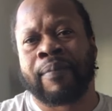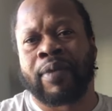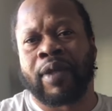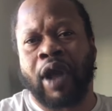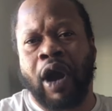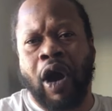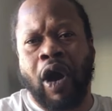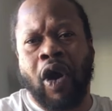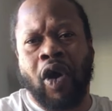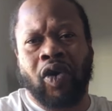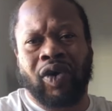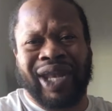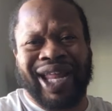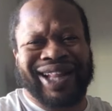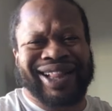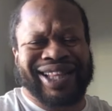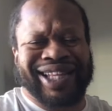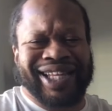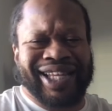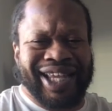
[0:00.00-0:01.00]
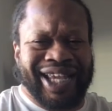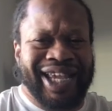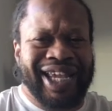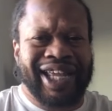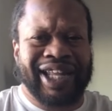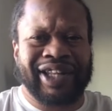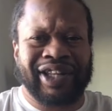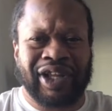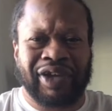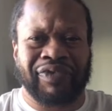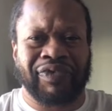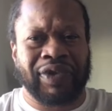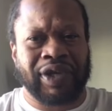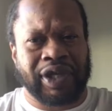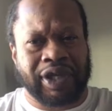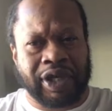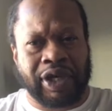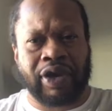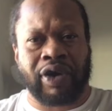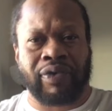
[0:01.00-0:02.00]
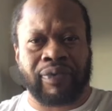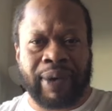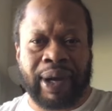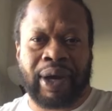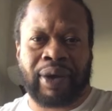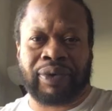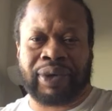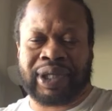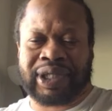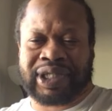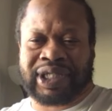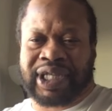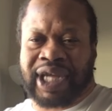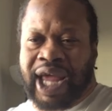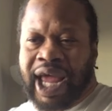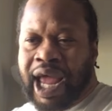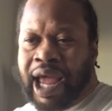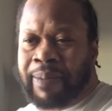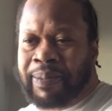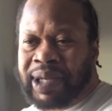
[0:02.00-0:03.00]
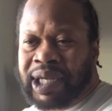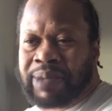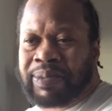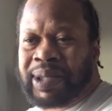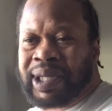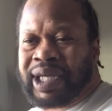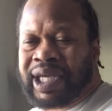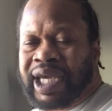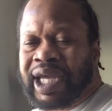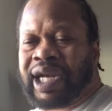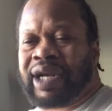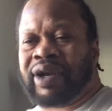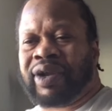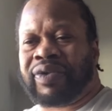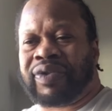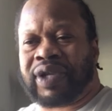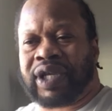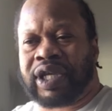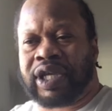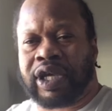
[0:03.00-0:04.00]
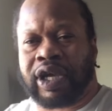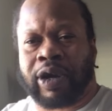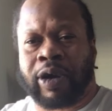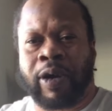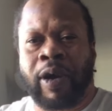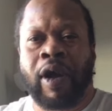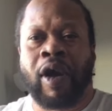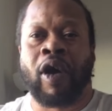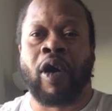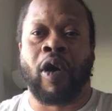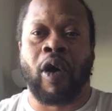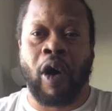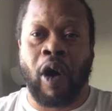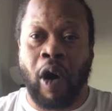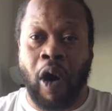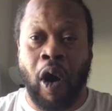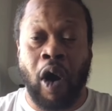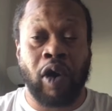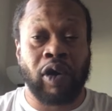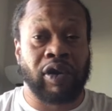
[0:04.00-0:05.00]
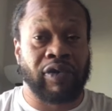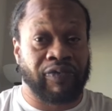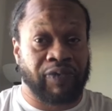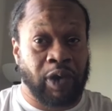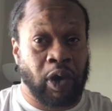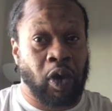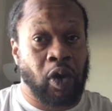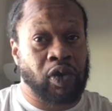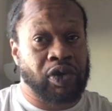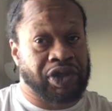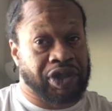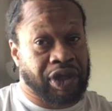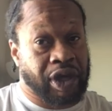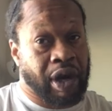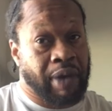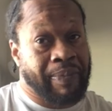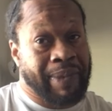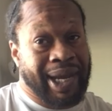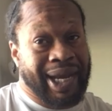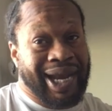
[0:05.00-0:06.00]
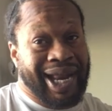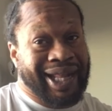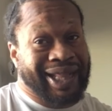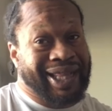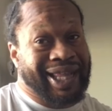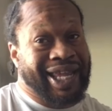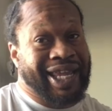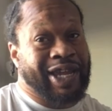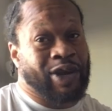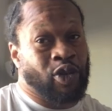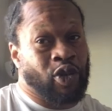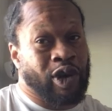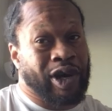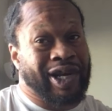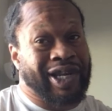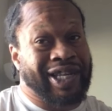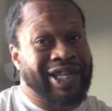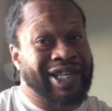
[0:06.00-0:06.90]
all at the end of the year, around this time, in the beginning of the year. All of those young men, I think, were